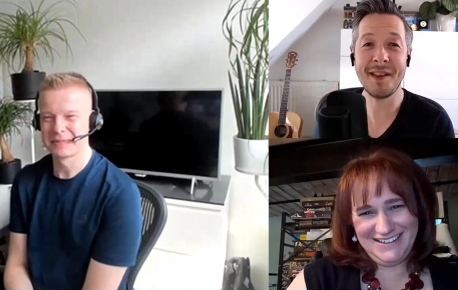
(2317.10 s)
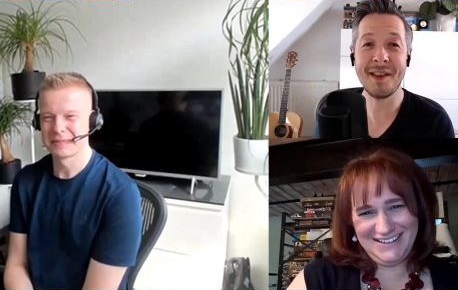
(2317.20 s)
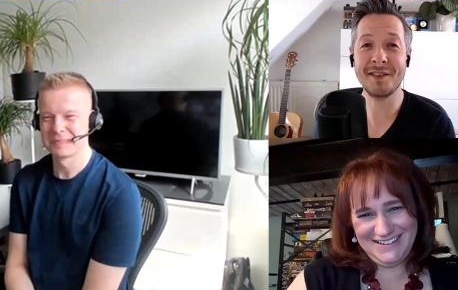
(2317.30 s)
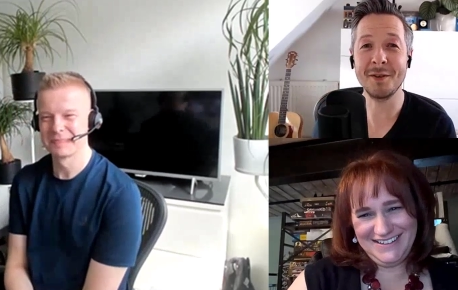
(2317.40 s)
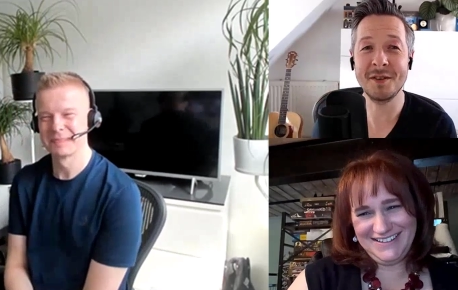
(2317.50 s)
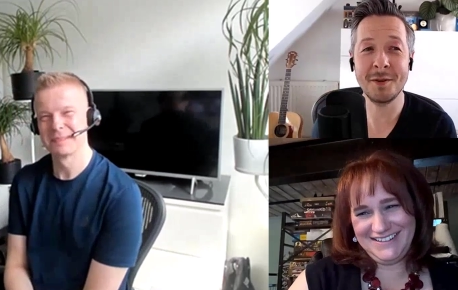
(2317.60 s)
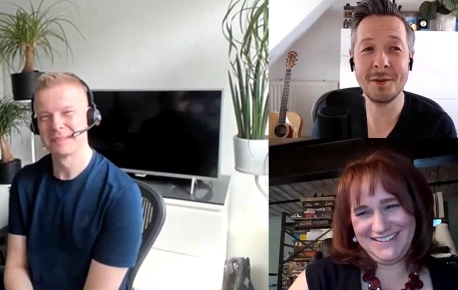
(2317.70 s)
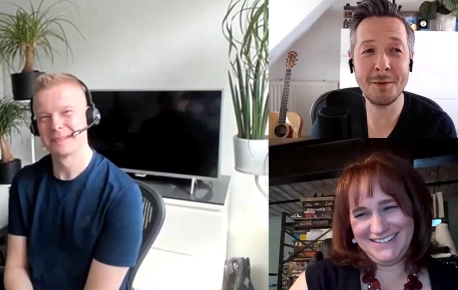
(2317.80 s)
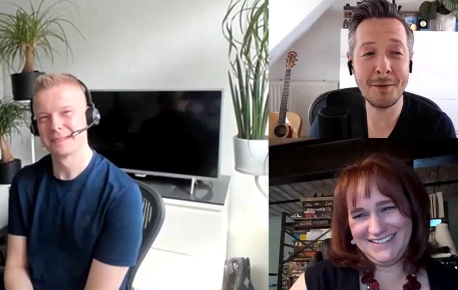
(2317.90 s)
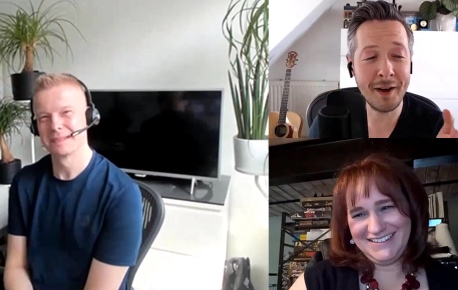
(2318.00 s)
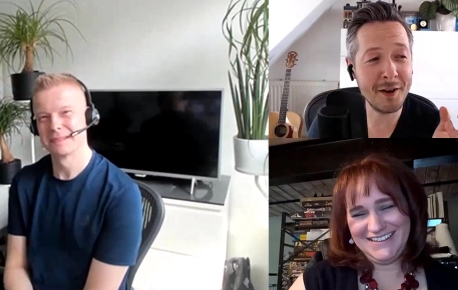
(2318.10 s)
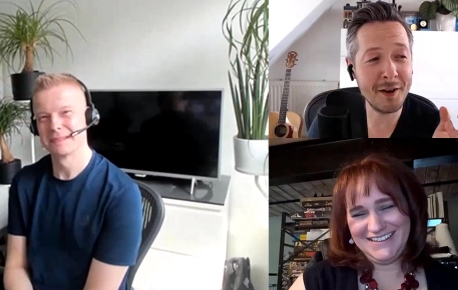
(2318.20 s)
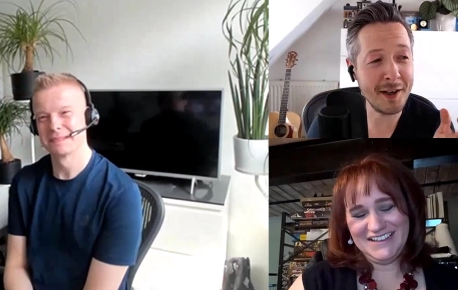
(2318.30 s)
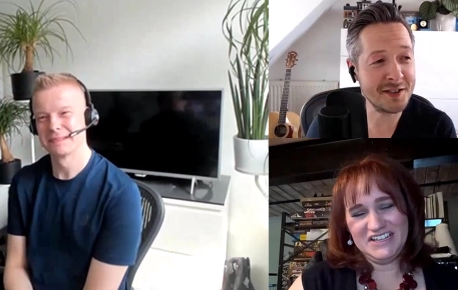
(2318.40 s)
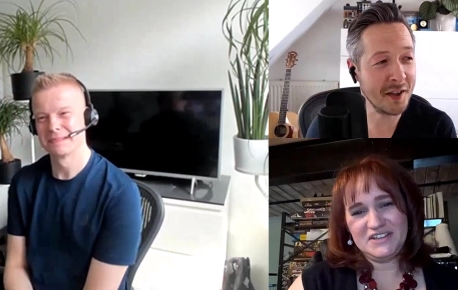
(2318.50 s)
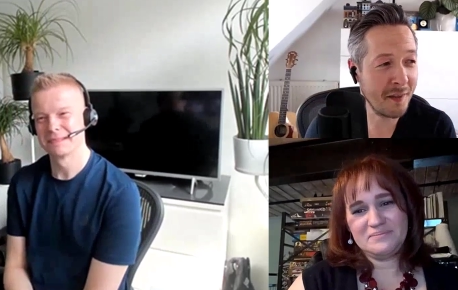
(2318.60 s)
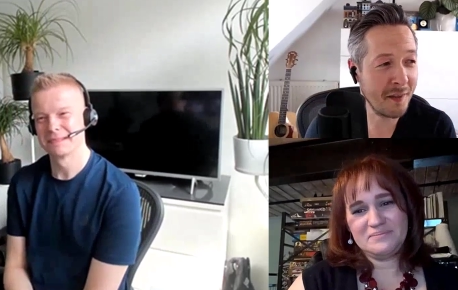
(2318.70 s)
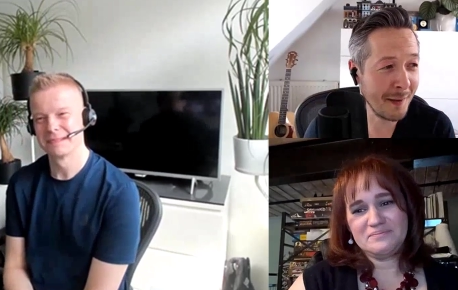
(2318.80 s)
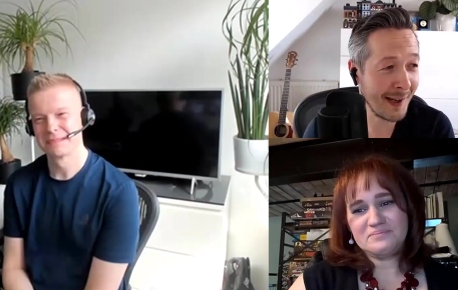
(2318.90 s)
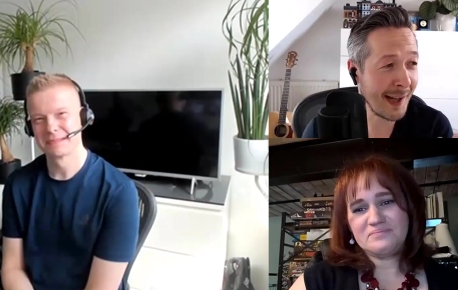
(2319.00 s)
Speaker 1: yeah, but there's also another
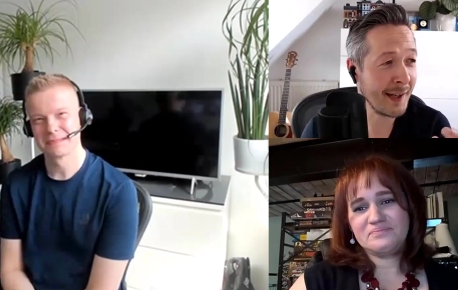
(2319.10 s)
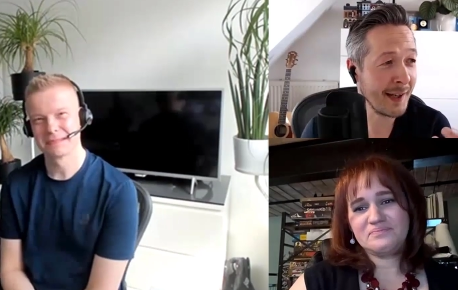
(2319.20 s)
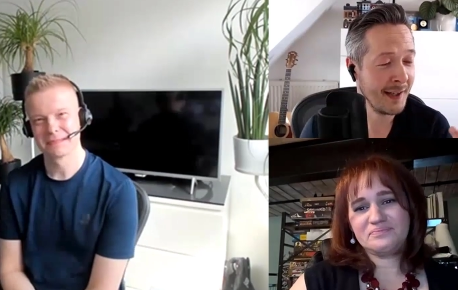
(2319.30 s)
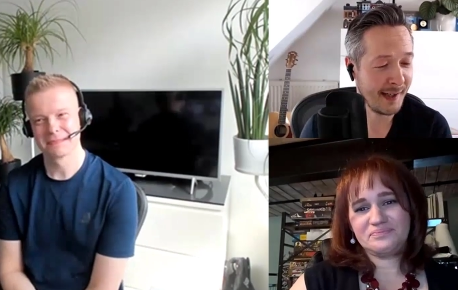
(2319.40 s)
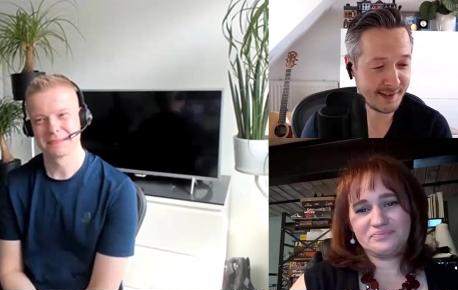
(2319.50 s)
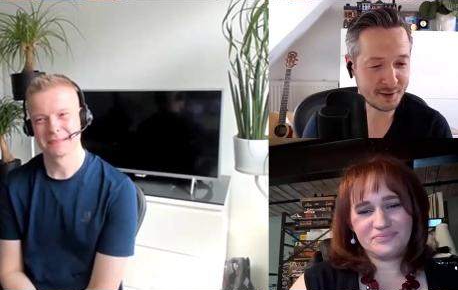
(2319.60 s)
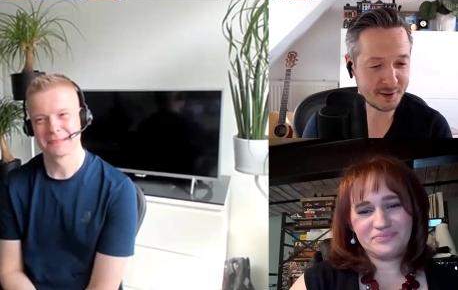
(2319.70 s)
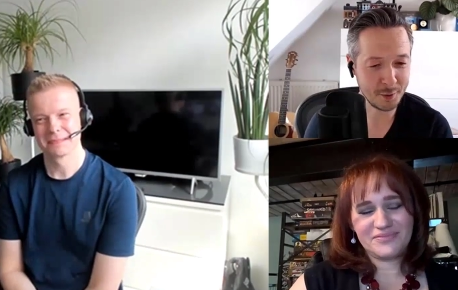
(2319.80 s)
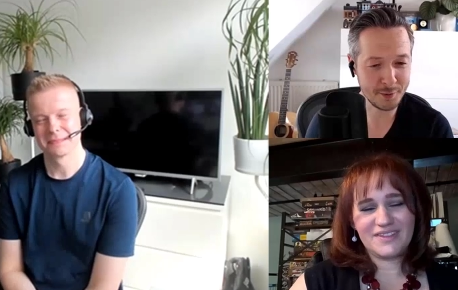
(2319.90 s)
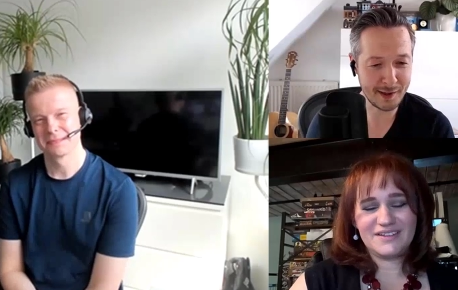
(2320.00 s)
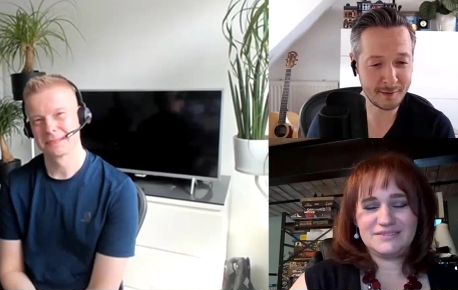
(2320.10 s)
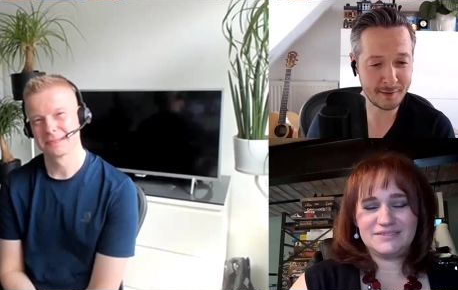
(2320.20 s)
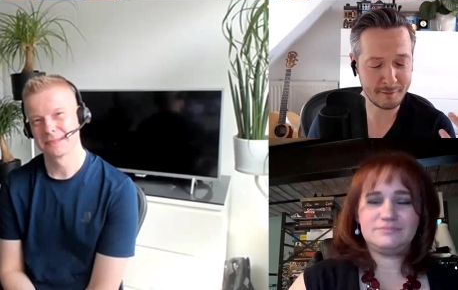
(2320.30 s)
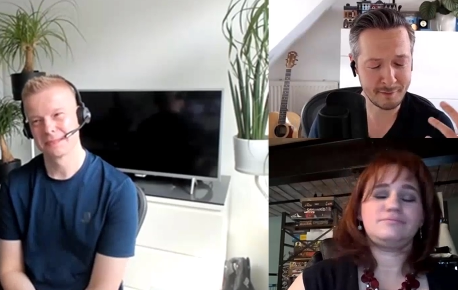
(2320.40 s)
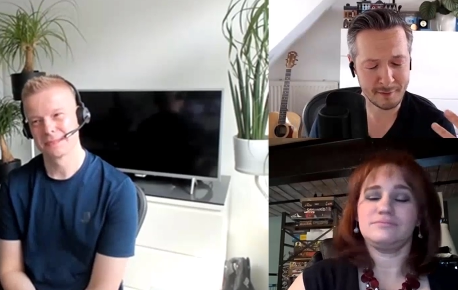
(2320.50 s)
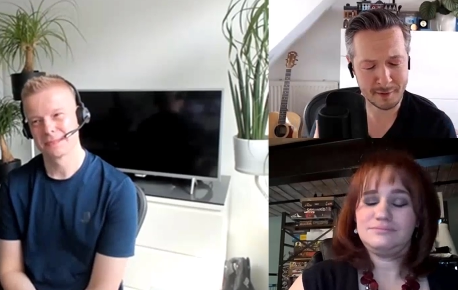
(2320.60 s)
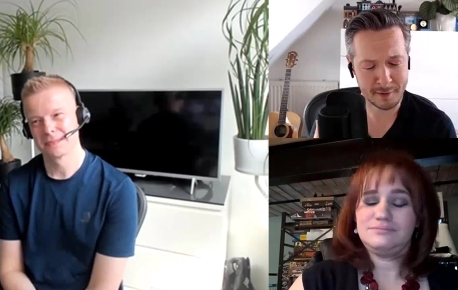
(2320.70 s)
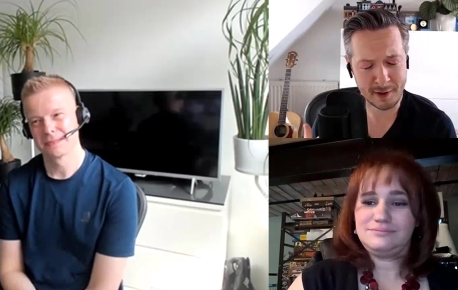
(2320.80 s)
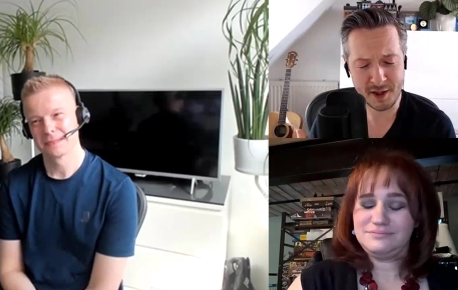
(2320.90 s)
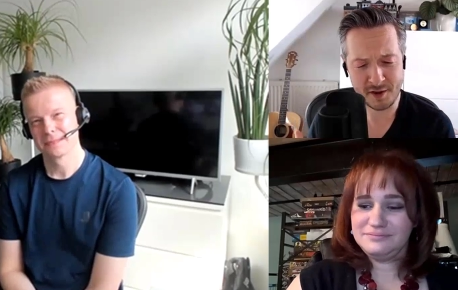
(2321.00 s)
interesting thing, right? Like at school, they
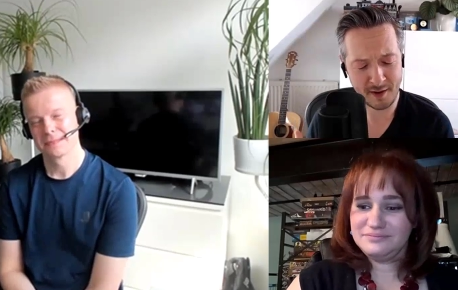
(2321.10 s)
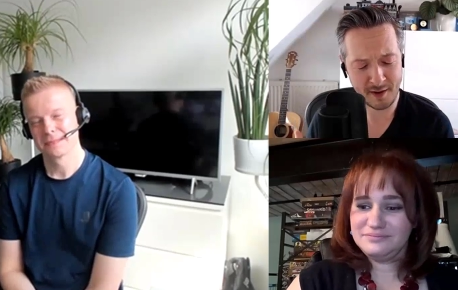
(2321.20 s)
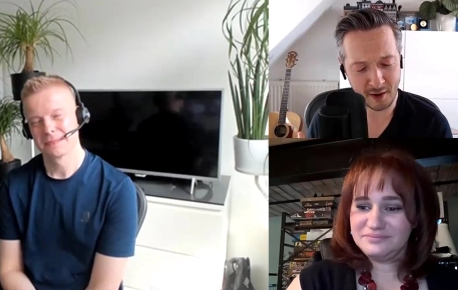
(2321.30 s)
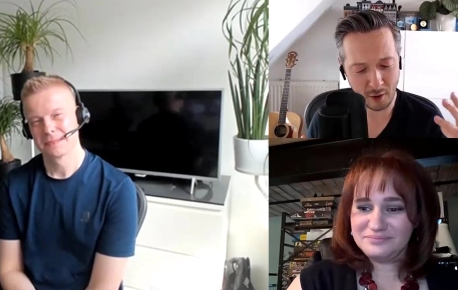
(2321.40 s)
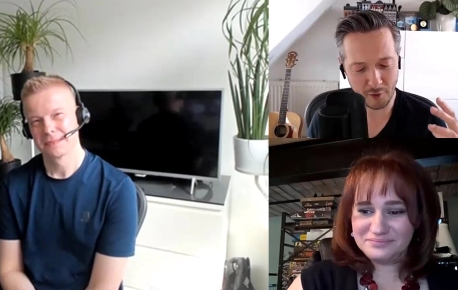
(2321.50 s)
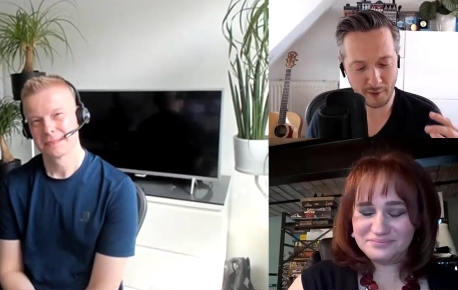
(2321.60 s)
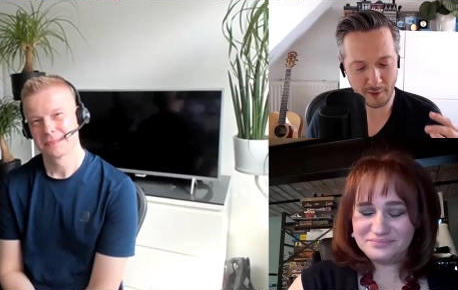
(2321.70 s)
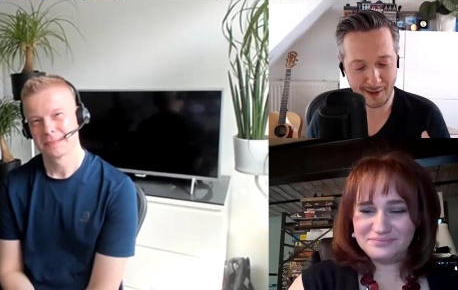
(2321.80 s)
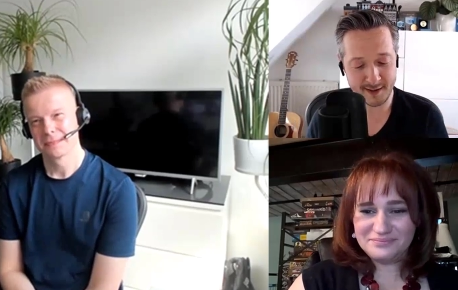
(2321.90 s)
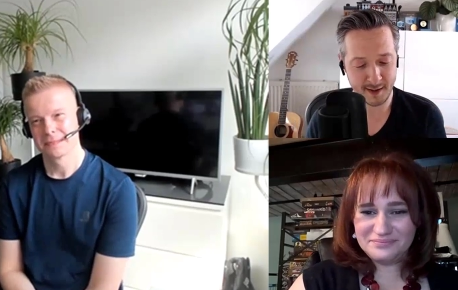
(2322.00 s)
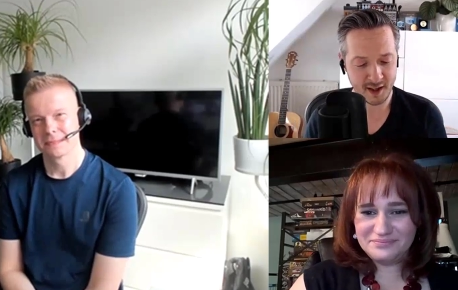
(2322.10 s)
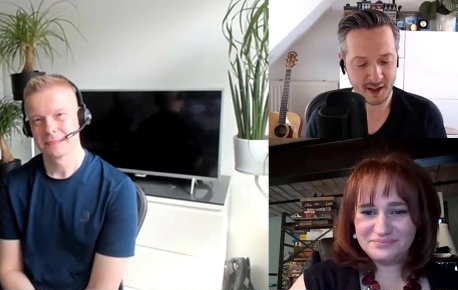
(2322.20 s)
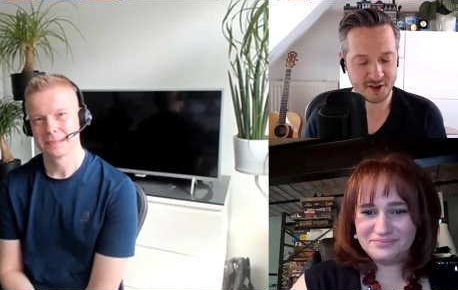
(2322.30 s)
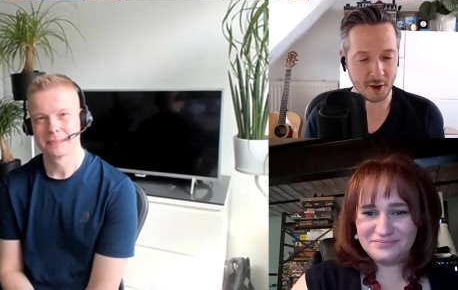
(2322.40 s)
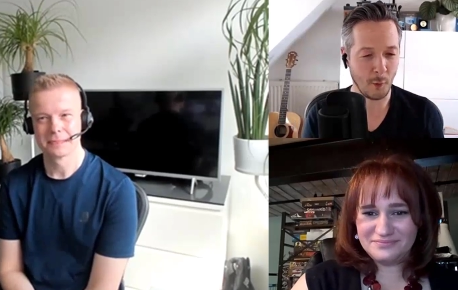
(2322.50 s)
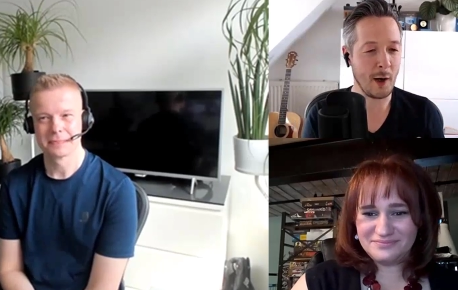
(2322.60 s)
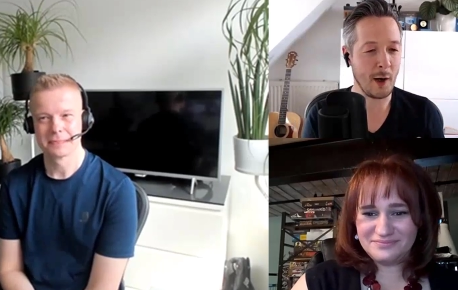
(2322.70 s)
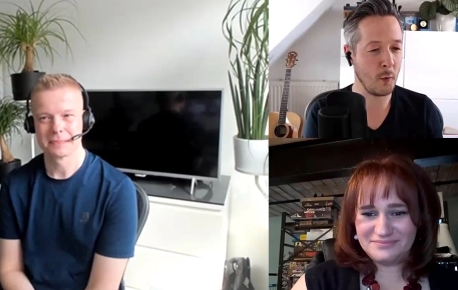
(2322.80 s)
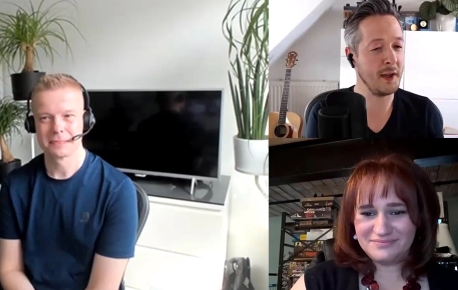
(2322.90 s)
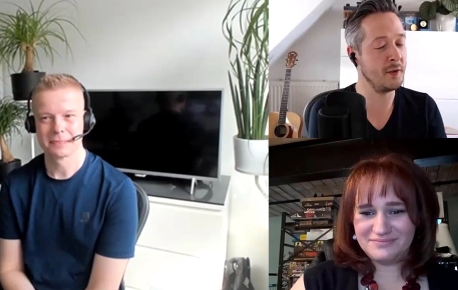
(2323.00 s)
teach you like all the let's say the
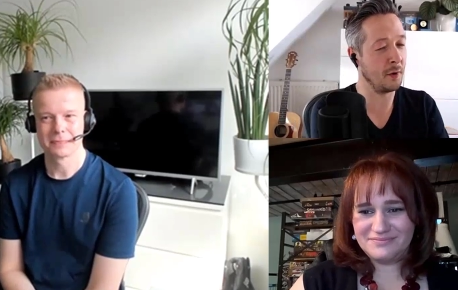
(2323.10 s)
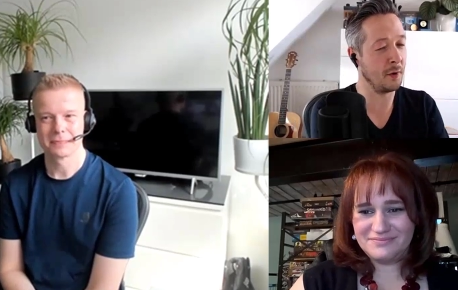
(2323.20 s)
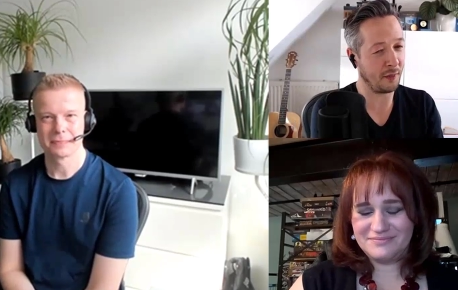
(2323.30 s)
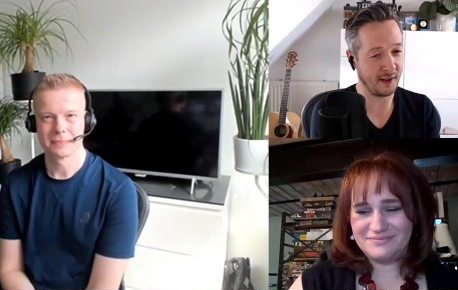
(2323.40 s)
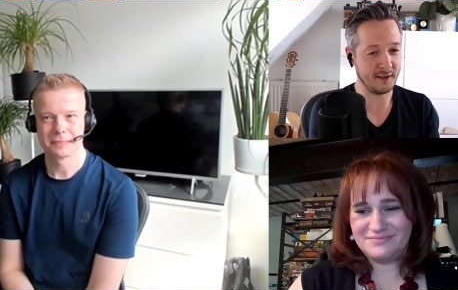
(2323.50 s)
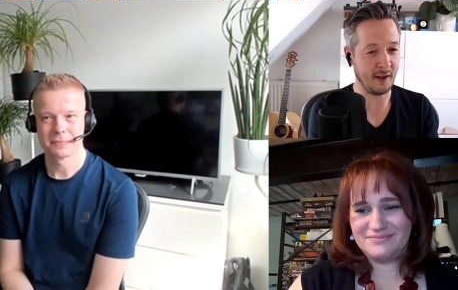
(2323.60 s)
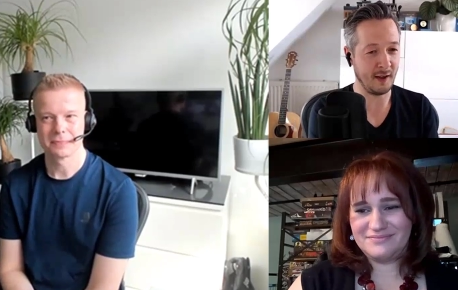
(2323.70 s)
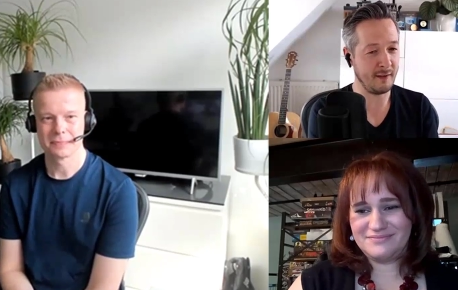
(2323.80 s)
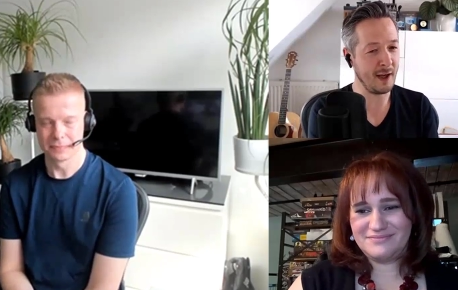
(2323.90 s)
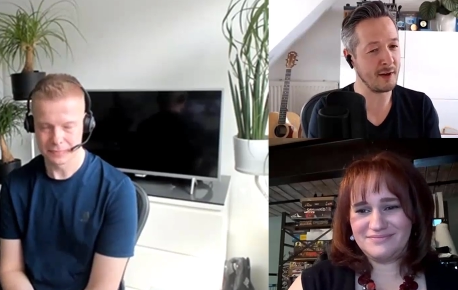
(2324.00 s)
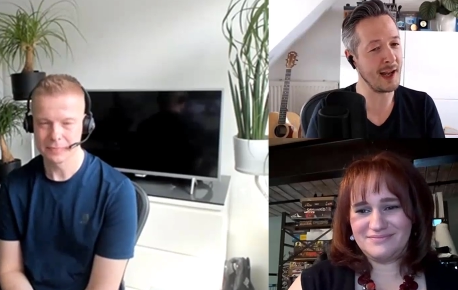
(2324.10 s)
right way to do things and